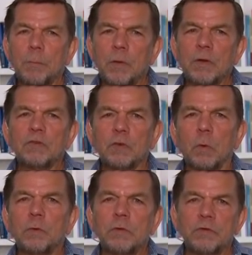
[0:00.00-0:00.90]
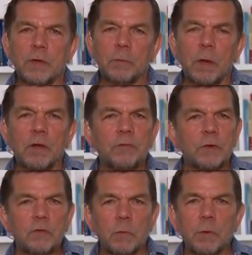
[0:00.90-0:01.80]
pretty sure New South Wales,
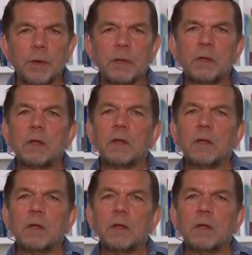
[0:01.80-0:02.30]
Victoria,